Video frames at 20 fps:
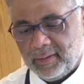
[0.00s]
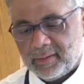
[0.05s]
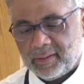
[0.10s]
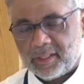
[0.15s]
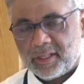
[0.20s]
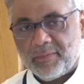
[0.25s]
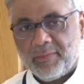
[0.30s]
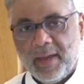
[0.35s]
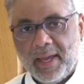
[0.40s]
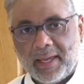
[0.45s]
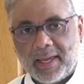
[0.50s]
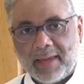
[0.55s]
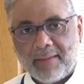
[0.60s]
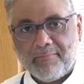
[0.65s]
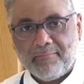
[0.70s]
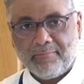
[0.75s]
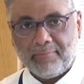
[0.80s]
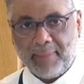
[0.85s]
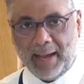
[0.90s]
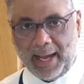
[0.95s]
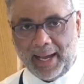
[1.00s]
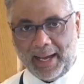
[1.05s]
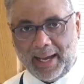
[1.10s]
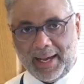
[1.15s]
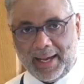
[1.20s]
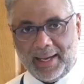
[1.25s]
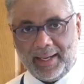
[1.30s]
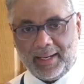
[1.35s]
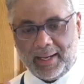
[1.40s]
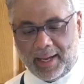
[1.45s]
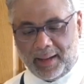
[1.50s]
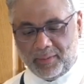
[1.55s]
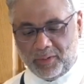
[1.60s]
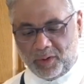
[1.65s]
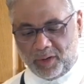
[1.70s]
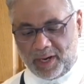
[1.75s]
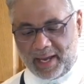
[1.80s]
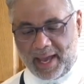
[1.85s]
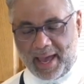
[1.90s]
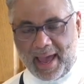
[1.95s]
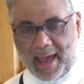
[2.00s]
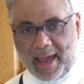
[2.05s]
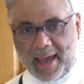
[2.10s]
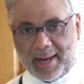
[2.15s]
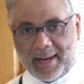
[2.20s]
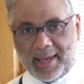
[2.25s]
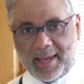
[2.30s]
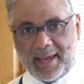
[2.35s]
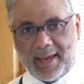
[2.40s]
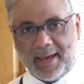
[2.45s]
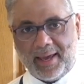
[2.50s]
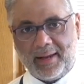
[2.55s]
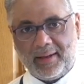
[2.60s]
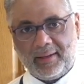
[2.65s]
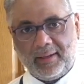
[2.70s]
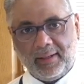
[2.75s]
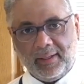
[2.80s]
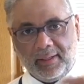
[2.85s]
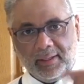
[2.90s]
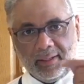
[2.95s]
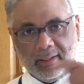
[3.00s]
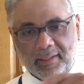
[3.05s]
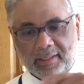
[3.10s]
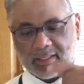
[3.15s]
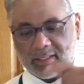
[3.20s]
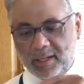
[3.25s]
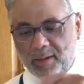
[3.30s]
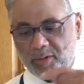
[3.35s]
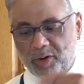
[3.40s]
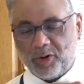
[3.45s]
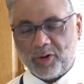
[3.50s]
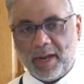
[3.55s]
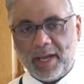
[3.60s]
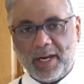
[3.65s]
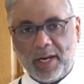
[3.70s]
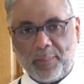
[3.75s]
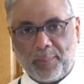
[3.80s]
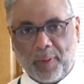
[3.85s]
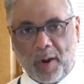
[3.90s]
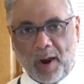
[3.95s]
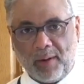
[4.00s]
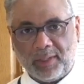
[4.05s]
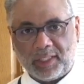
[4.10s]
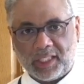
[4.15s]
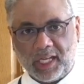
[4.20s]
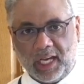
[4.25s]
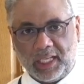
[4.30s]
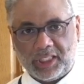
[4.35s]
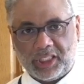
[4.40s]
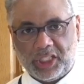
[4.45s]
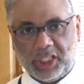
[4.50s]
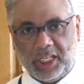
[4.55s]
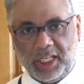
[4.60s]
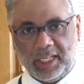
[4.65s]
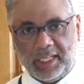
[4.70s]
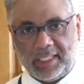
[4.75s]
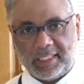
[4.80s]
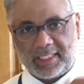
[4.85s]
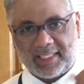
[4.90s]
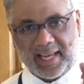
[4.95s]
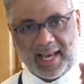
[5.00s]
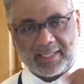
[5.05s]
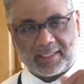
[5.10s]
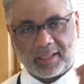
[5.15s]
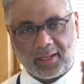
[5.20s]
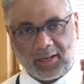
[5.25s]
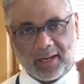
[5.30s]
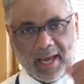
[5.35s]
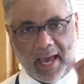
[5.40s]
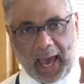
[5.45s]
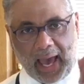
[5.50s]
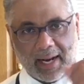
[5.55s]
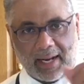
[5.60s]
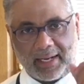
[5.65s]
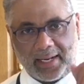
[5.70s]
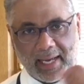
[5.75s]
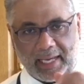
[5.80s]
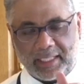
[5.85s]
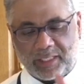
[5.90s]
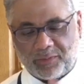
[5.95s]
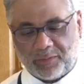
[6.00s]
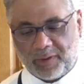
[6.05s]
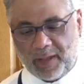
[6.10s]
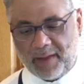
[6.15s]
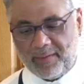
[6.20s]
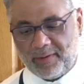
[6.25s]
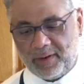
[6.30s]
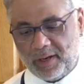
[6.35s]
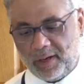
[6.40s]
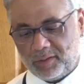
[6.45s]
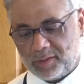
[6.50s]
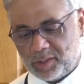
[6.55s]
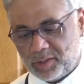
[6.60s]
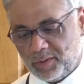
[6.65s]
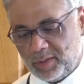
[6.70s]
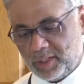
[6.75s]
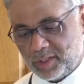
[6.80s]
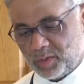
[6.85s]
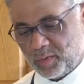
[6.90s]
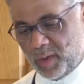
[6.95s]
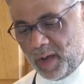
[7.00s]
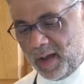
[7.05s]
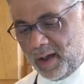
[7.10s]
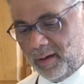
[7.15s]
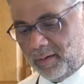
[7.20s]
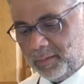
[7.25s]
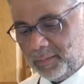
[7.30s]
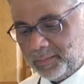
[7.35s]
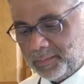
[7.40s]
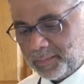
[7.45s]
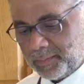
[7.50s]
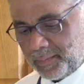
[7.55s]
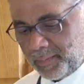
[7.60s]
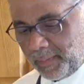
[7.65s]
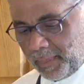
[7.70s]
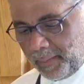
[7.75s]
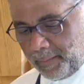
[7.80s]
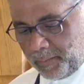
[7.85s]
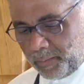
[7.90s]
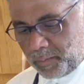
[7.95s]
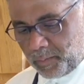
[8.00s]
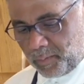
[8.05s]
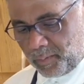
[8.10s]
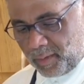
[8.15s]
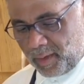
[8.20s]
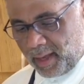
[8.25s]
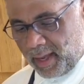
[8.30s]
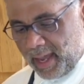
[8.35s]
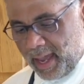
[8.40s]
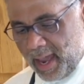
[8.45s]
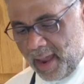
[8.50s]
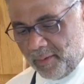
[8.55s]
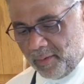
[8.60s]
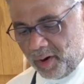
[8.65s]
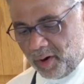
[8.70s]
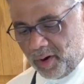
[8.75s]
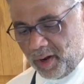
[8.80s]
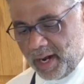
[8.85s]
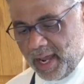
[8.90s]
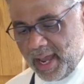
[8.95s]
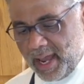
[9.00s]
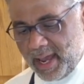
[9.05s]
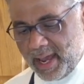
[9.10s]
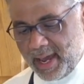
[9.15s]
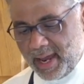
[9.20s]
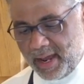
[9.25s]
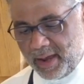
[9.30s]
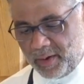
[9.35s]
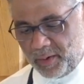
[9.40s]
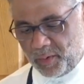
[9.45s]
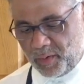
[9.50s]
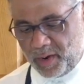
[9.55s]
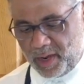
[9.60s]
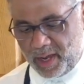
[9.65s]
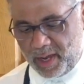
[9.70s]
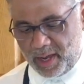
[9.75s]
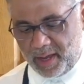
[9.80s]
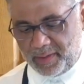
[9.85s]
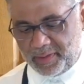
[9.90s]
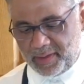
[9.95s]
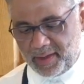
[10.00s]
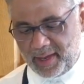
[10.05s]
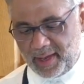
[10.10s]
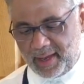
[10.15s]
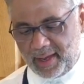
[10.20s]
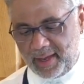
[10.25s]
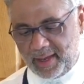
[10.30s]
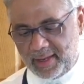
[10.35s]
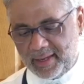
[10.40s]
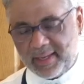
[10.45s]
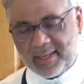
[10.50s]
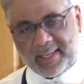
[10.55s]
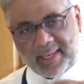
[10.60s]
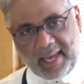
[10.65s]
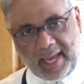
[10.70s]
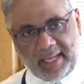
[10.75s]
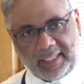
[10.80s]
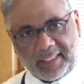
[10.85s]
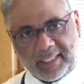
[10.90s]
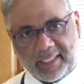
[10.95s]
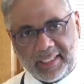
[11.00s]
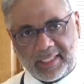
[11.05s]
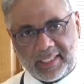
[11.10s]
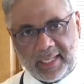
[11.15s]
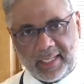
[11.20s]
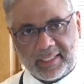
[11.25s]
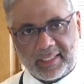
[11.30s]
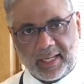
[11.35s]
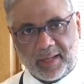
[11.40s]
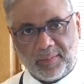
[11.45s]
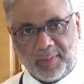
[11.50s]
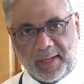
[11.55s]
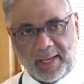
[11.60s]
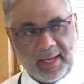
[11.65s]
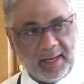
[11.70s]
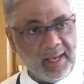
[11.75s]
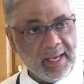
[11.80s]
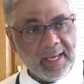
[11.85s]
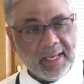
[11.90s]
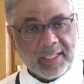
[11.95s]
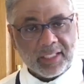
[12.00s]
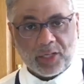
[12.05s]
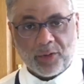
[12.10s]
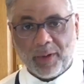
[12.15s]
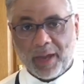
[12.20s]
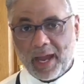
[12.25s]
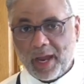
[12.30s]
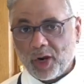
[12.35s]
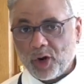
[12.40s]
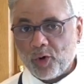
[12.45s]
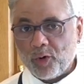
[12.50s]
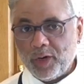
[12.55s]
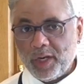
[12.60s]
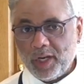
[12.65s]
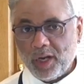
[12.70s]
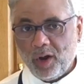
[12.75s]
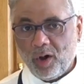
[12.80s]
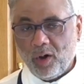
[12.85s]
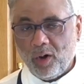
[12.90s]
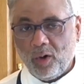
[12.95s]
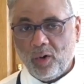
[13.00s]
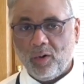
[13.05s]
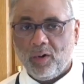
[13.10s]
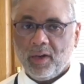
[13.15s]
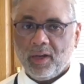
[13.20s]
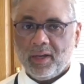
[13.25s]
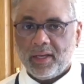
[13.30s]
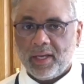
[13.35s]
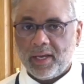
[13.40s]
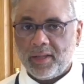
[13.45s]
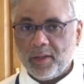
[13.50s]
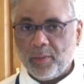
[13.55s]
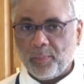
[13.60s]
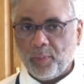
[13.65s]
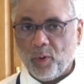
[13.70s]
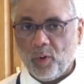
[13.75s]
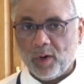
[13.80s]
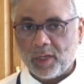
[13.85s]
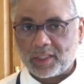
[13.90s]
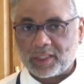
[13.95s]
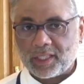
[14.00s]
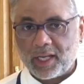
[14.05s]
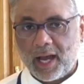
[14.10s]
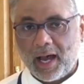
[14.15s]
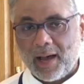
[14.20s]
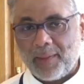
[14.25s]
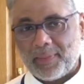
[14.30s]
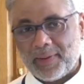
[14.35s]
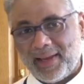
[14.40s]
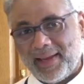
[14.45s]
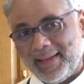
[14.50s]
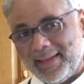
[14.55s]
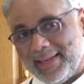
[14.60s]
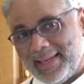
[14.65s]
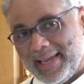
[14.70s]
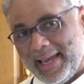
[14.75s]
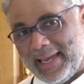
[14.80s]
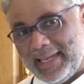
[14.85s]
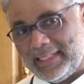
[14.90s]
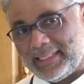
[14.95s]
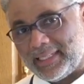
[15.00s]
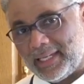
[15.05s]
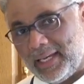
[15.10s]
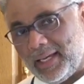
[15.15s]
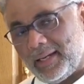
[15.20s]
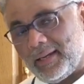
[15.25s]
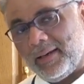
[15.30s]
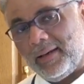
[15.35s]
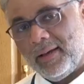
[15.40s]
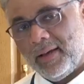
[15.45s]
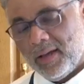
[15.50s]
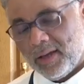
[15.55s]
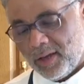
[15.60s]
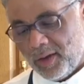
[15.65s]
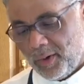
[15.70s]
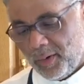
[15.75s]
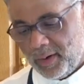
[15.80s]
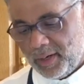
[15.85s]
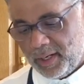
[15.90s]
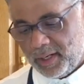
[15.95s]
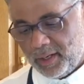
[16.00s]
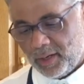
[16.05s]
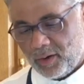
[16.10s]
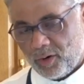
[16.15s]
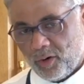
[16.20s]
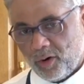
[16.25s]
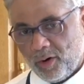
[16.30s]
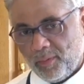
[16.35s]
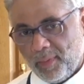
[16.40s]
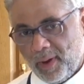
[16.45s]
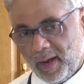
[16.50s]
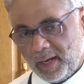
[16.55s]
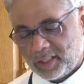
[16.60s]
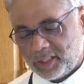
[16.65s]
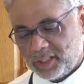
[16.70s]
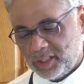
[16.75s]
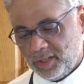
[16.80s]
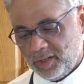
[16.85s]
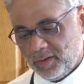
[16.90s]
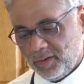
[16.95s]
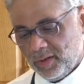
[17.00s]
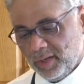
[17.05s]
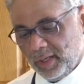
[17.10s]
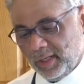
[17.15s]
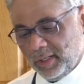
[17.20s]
To make it mine, I'm going to add in some grated Parmesan cheese. That's going to add a nice flavor note to it as well. And we're going to hit it with a Cajun seasoning blend. So we got Creole and the pork chop and Cajun going in the Corn Maque Choux.